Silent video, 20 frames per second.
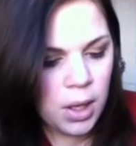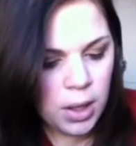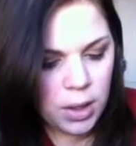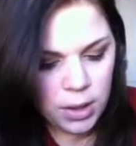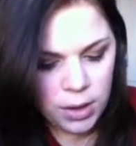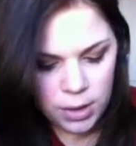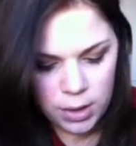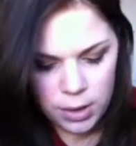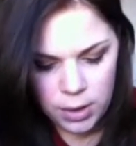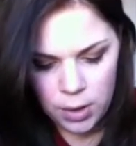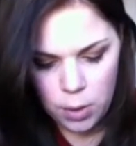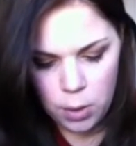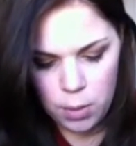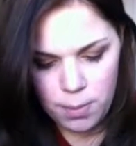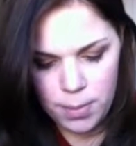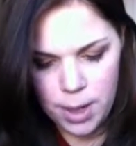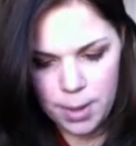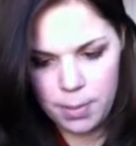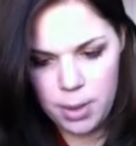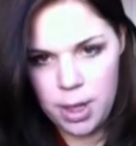So
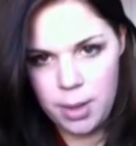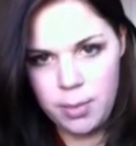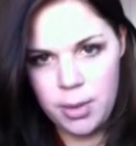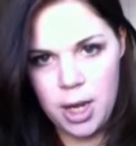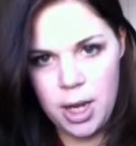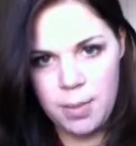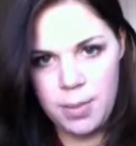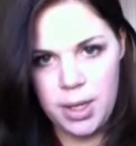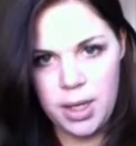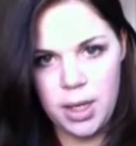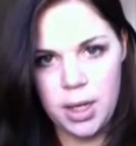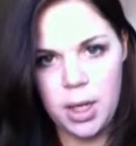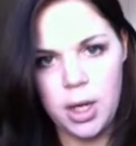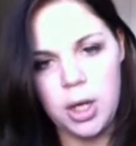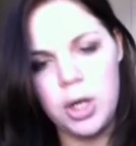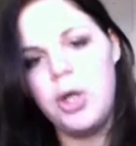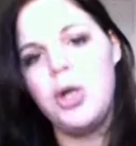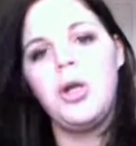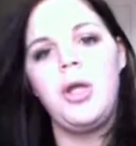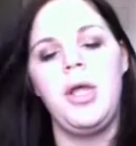my mom got me a
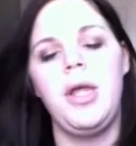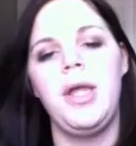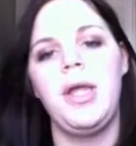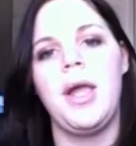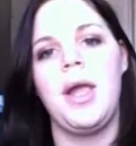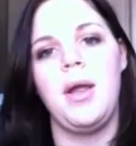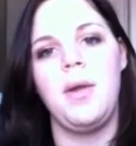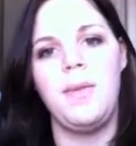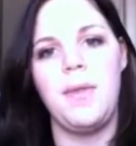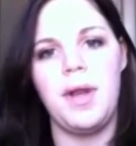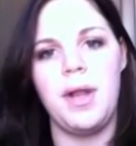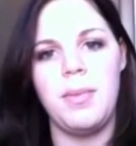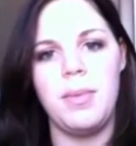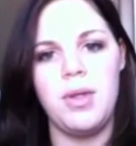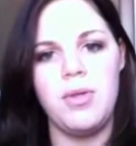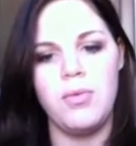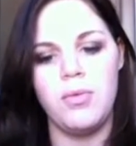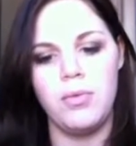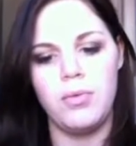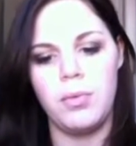curling iron that I've
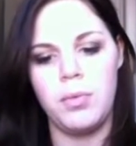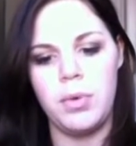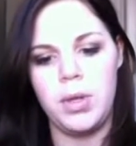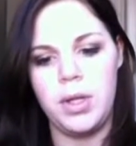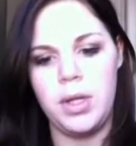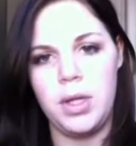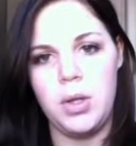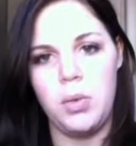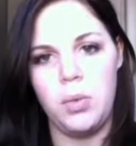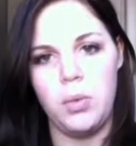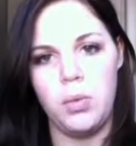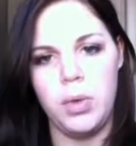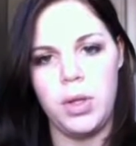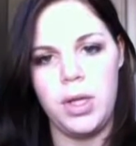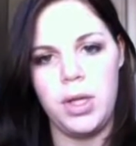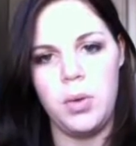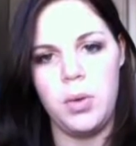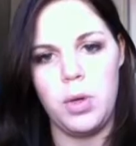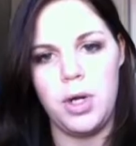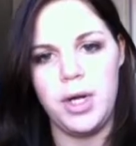been
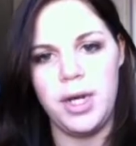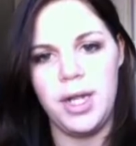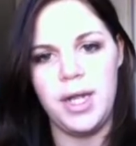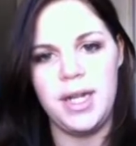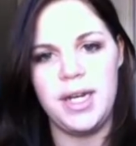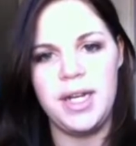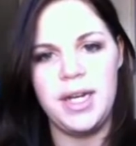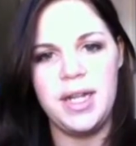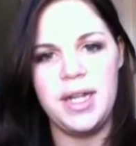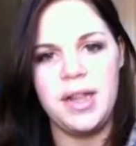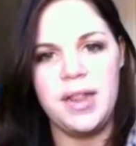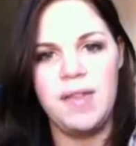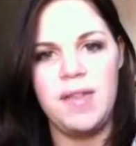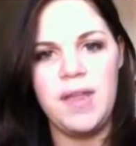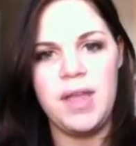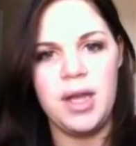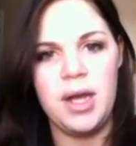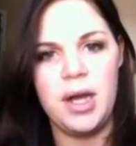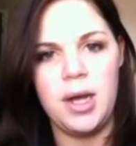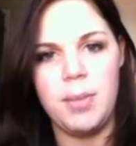really wanting, and it is
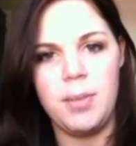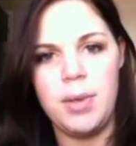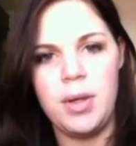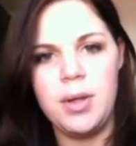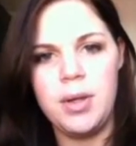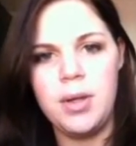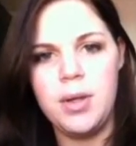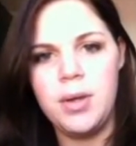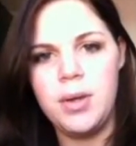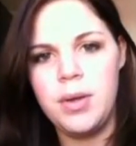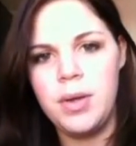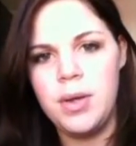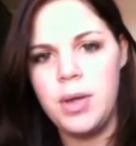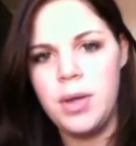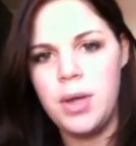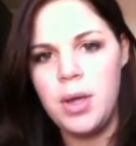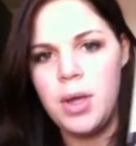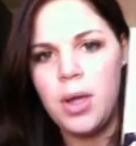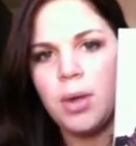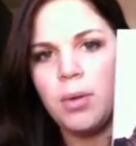the
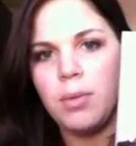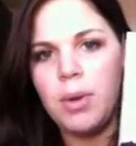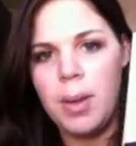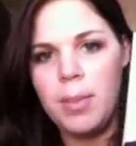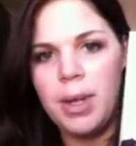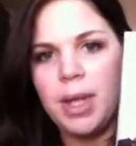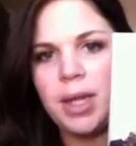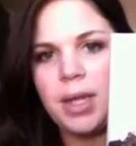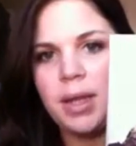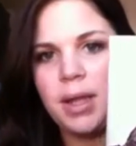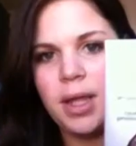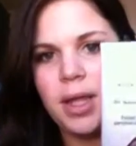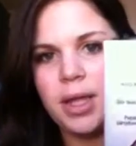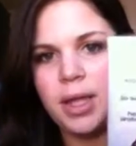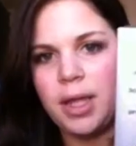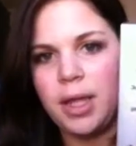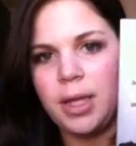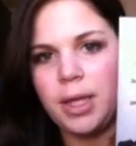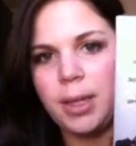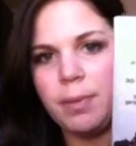
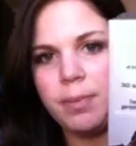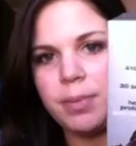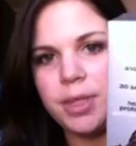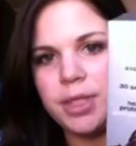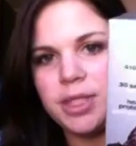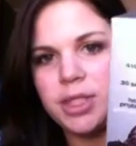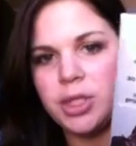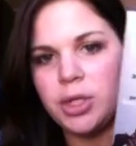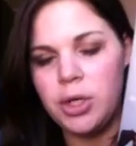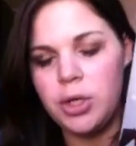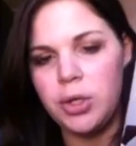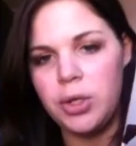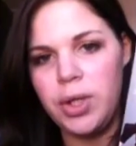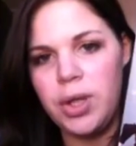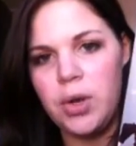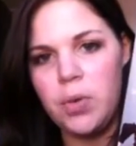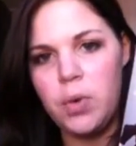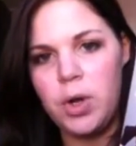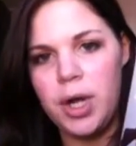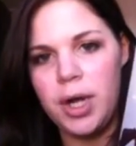Remington Clipless
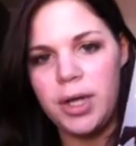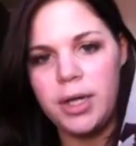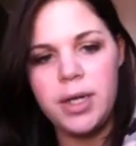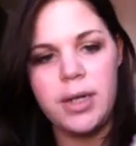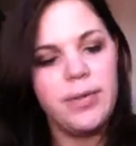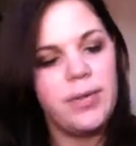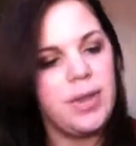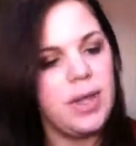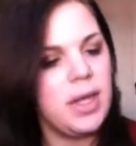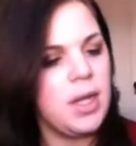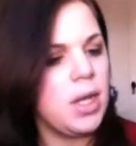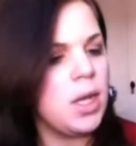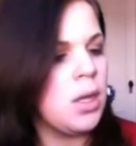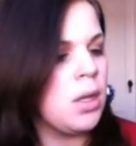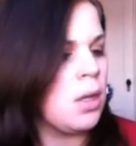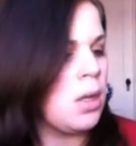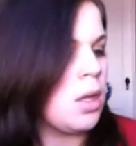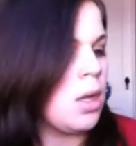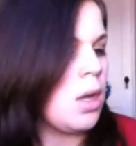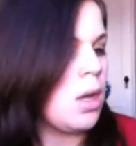Curling Wand, the
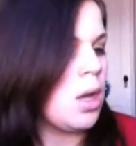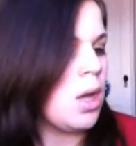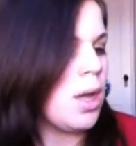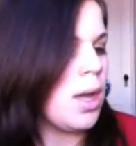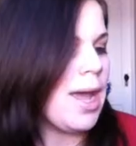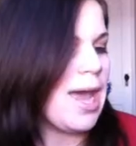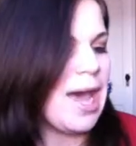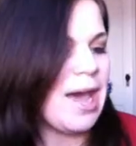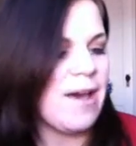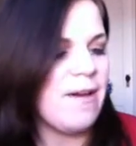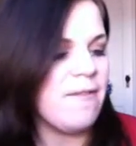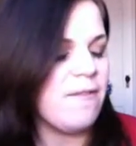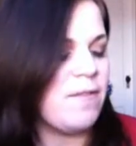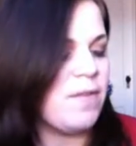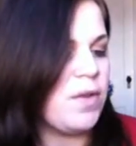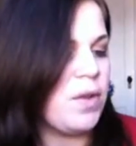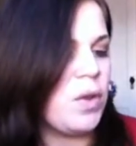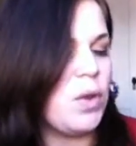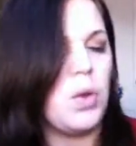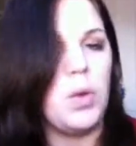1/2
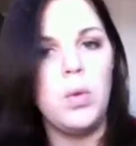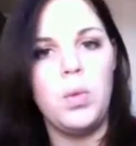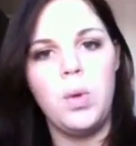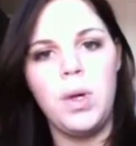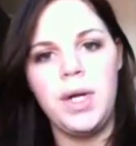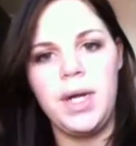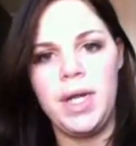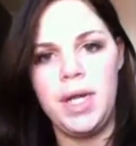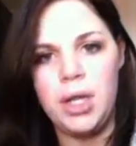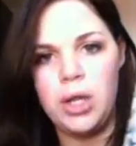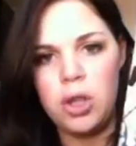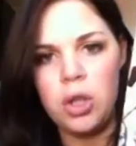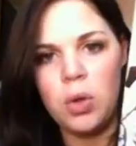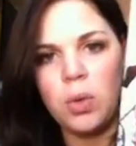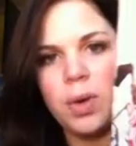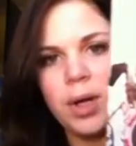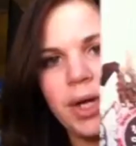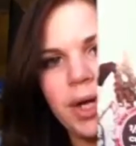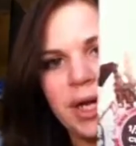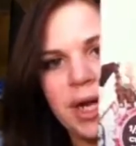to 1 inch
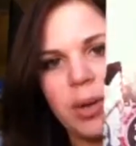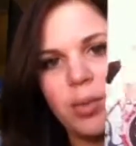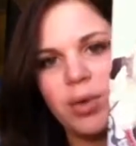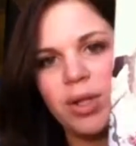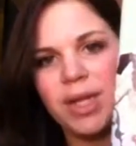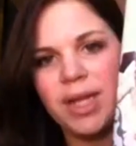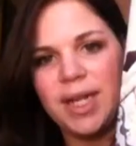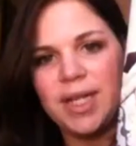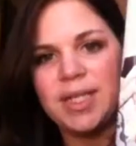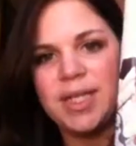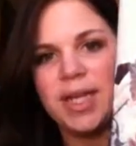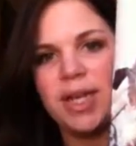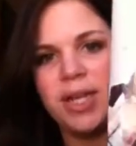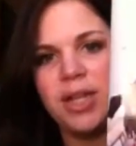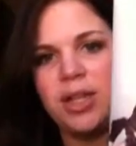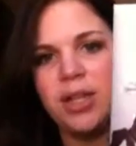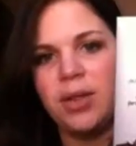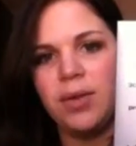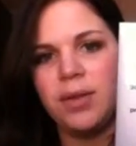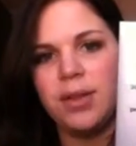one, and I'm really excited
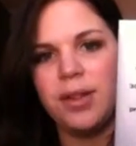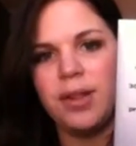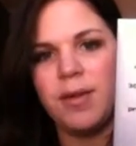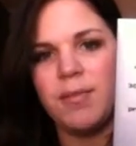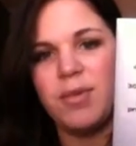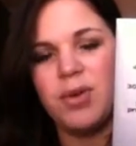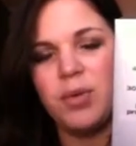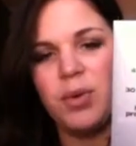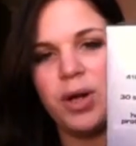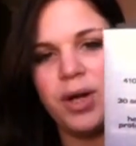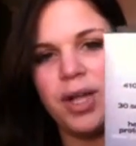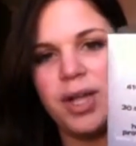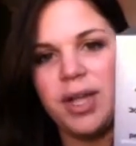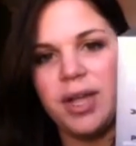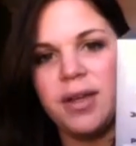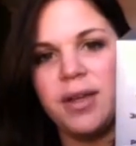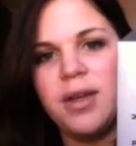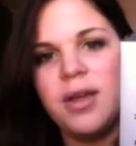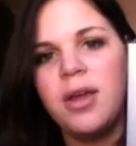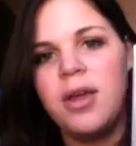to use this. I've been wanting
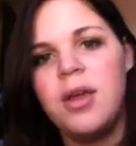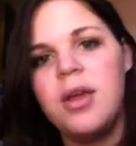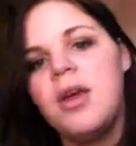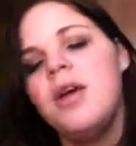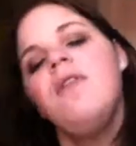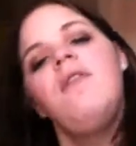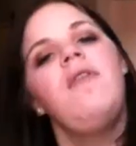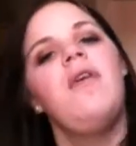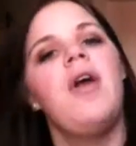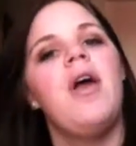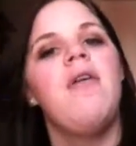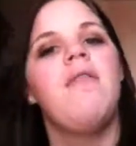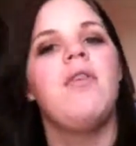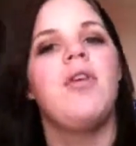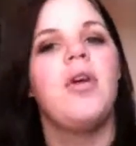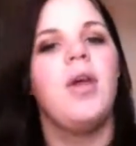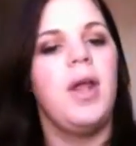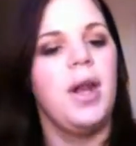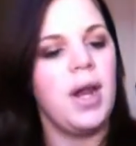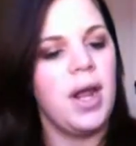it forever,
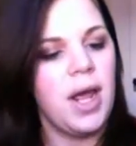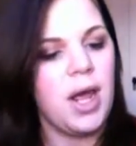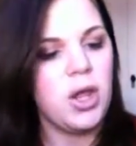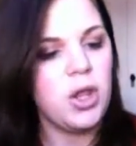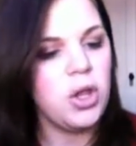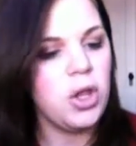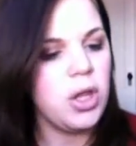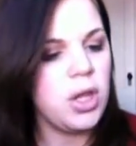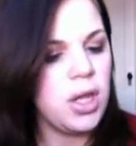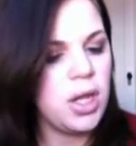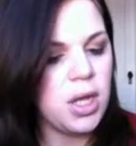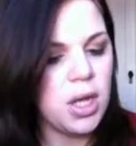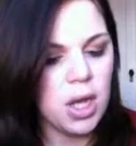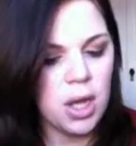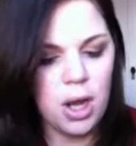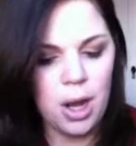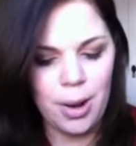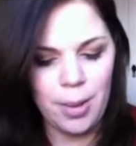and I actually,